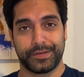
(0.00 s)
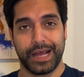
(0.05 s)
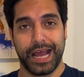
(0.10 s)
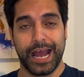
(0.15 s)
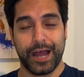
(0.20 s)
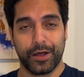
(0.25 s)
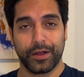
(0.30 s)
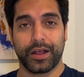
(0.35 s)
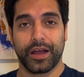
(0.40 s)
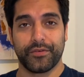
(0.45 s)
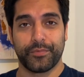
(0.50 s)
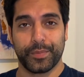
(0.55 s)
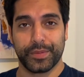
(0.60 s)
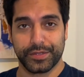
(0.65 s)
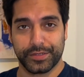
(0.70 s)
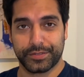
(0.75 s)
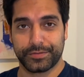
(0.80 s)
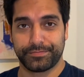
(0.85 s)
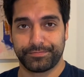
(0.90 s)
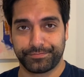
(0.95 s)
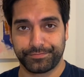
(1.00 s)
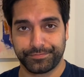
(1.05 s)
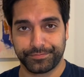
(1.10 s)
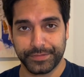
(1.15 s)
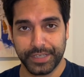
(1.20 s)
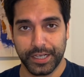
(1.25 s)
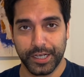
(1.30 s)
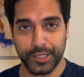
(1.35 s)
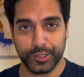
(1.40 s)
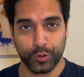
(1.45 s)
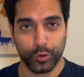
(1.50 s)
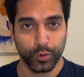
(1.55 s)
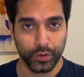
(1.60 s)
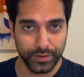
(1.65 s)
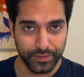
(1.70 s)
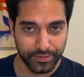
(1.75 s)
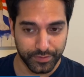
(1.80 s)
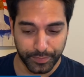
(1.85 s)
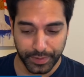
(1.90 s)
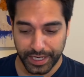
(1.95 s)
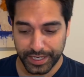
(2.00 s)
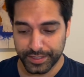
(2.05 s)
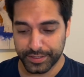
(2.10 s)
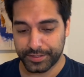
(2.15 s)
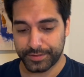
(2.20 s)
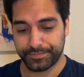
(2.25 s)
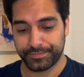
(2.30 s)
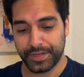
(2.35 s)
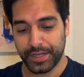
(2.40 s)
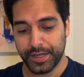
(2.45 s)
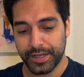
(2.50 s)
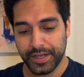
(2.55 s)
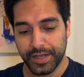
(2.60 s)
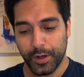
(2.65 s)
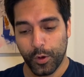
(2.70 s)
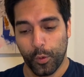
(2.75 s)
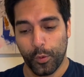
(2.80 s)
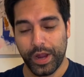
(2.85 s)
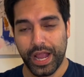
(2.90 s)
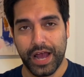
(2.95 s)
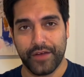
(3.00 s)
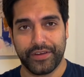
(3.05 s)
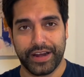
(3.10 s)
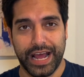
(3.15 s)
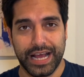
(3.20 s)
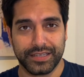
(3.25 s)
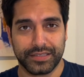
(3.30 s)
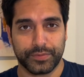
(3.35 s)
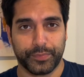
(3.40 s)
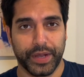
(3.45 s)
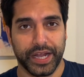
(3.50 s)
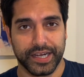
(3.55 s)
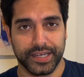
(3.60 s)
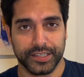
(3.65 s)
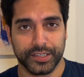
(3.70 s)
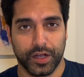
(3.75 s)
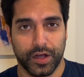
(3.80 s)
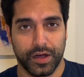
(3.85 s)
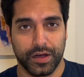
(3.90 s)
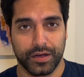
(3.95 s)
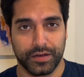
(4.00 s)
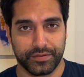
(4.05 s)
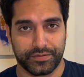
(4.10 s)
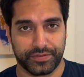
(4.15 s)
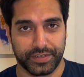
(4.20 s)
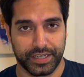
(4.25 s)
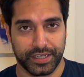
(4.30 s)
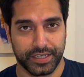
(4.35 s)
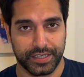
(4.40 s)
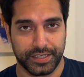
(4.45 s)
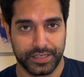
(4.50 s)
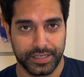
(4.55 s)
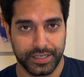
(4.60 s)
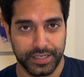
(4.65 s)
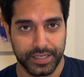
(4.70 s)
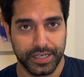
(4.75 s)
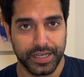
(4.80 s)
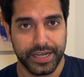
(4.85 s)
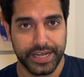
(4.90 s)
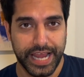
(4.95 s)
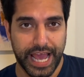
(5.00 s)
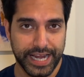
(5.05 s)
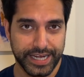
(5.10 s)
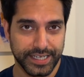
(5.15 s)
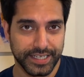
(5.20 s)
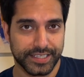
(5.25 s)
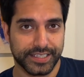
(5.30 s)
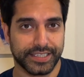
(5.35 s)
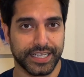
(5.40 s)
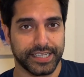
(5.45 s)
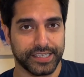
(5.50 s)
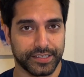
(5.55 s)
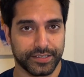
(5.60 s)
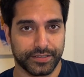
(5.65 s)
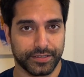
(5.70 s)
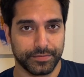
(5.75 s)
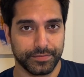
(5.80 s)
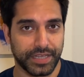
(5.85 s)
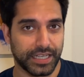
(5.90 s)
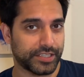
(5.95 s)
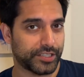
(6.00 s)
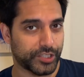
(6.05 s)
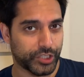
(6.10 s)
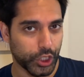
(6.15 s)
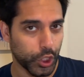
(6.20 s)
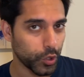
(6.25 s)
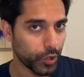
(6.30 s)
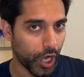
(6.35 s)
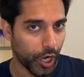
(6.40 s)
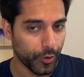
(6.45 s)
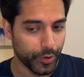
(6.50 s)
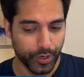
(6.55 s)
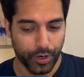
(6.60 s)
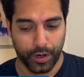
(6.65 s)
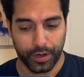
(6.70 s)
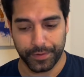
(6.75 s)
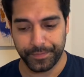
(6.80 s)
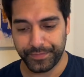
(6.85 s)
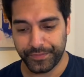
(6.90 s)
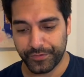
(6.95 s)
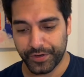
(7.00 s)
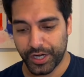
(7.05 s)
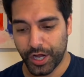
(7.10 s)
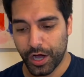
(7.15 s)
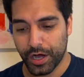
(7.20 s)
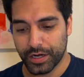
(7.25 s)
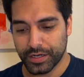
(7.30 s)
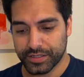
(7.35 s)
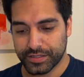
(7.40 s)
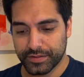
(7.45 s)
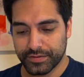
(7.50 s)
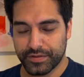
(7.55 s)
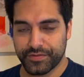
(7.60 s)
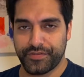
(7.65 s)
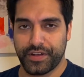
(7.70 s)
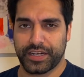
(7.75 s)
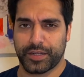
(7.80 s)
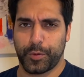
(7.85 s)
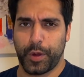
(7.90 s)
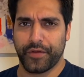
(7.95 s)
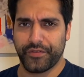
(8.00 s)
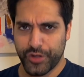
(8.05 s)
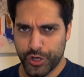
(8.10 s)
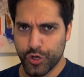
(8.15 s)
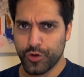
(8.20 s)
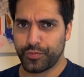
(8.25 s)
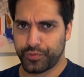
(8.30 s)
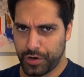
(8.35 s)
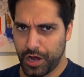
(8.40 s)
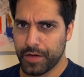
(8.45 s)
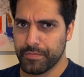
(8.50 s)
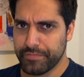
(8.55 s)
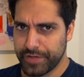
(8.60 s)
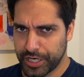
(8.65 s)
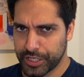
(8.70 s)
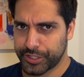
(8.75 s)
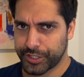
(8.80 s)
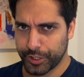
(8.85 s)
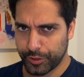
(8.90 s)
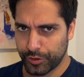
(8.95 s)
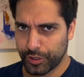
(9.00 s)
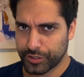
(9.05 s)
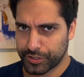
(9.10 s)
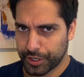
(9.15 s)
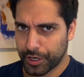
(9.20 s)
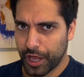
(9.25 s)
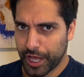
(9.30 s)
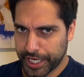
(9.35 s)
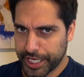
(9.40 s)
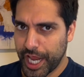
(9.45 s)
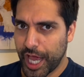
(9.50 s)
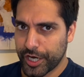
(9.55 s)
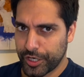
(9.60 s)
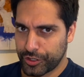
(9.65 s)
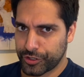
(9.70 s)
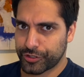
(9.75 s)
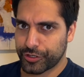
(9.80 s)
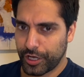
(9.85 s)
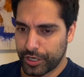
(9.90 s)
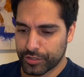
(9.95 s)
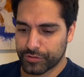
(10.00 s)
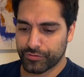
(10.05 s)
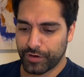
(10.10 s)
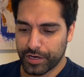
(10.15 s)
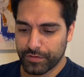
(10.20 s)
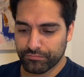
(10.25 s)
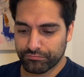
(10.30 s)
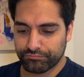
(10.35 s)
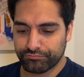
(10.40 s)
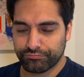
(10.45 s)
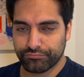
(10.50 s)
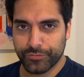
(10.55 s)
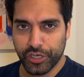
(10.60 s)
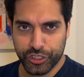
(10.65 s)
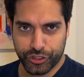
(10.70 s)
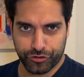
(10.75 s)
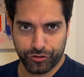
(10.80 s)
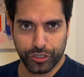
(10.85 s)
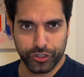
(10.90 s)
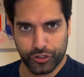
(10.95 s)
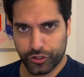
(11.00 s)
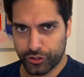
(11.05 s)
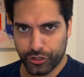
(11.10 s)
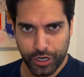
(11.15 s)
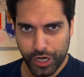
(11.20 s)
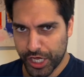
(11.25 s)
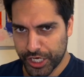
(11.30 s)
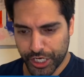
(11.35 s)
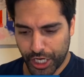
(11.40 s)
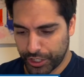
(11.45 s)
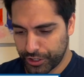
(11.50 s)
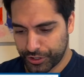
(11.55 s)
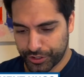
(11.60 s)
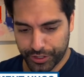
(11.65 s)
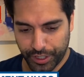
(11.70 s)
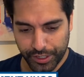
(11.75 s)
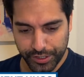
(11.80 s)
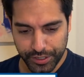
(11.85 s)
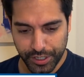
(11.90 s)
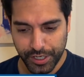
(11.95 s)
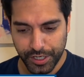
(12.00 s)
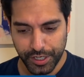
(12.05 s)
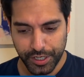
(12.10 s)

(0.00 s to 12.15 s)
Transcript: Our government is all over the place. We have an aspect of uh, nanny statism that's still going on, regardless of the fact that we have a new prime minister who doesn't like nanny states, right? Liz Truss doesn't like nanny states.